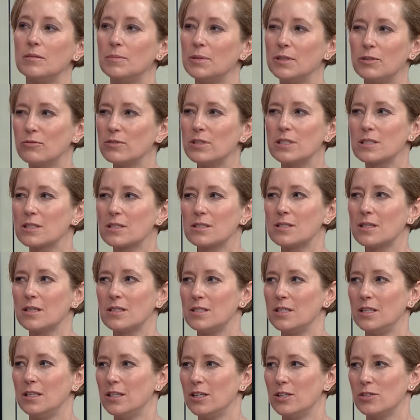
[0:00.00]
but risks in
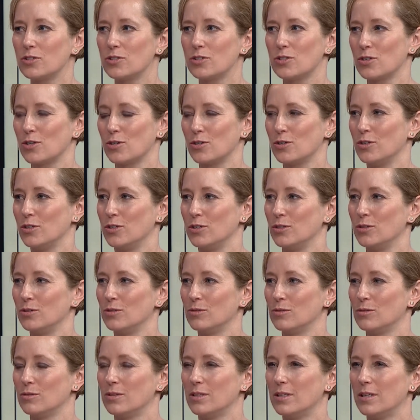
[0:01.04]
teenagers aren't new.
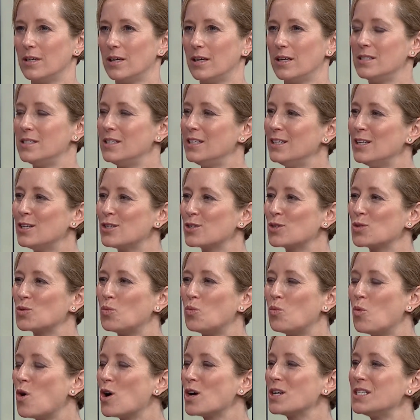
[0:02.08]
Mm-hmm. And teenagers
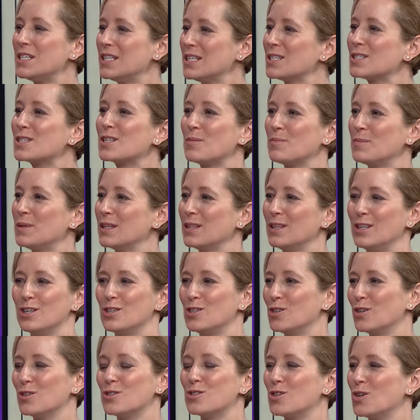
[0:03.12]
wanting something the
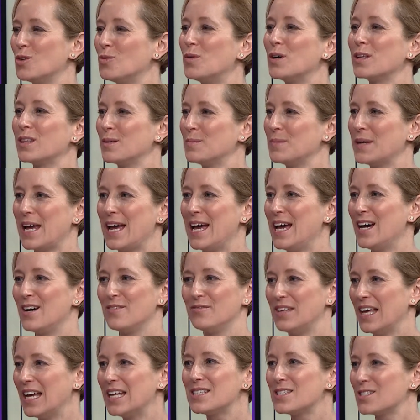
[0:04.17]
adults don't want them to
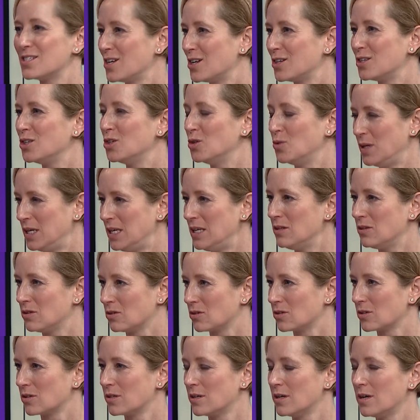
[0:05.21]
have, that's not new
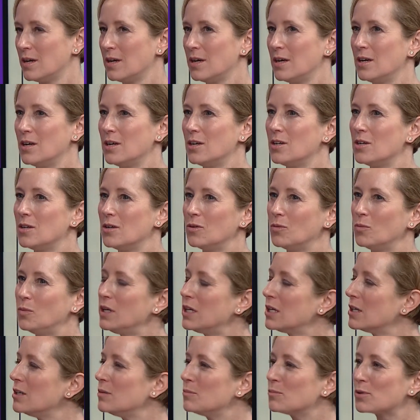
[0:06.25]
either. Yeah. We
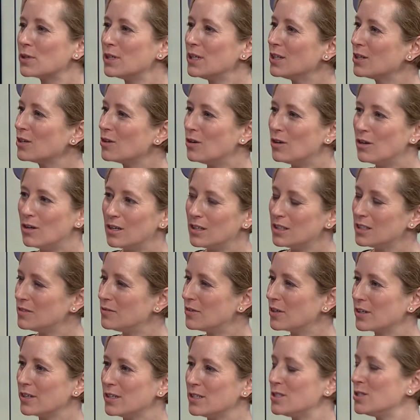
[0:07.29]
can bring all
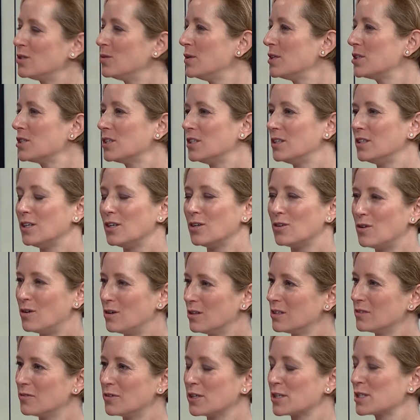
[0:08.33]
of our intuition and
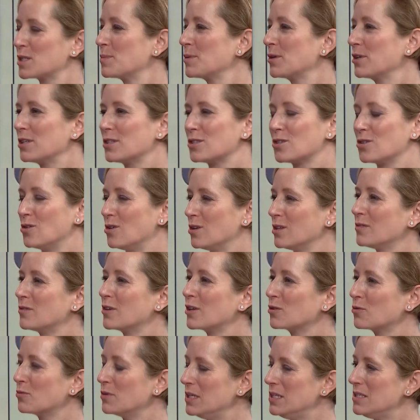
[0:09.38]
all of our experience and all of
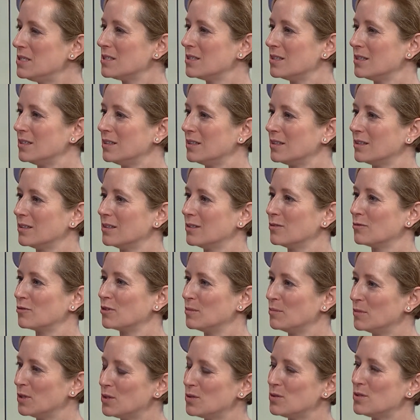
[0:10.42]
our reasoning
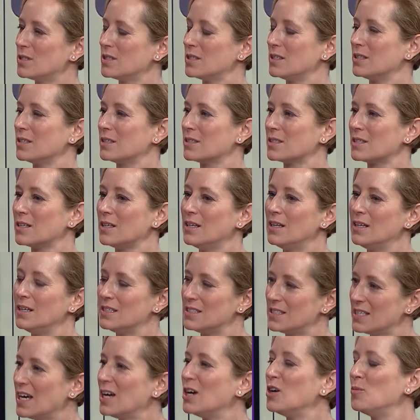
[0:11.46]
from those things
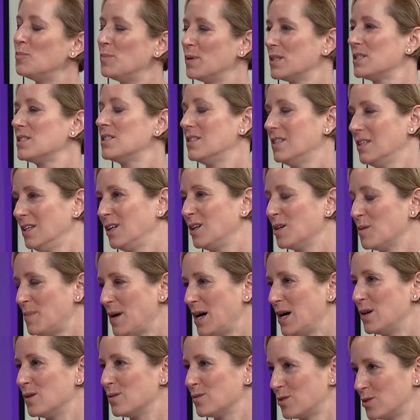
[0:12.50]
to help us think
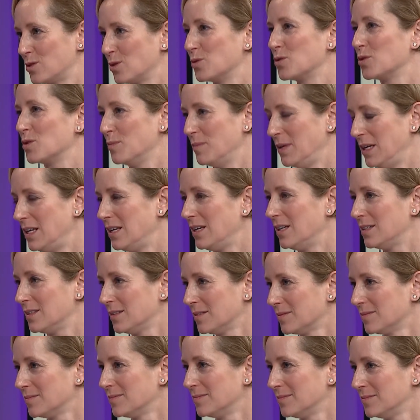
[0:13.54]
about social media.
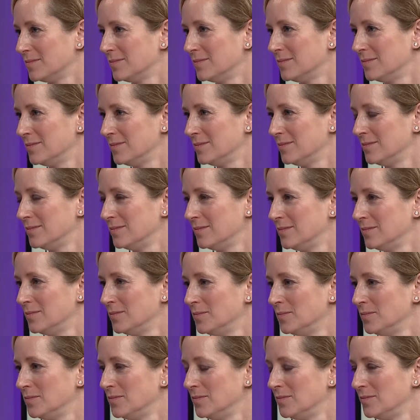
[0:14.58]
Yeah.
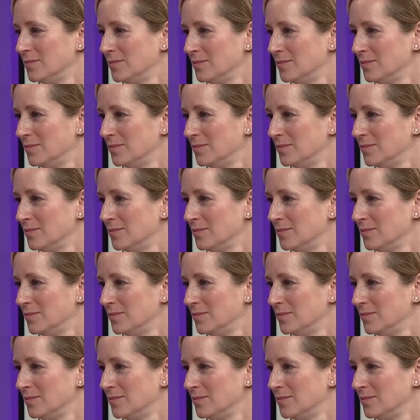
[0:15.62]
You have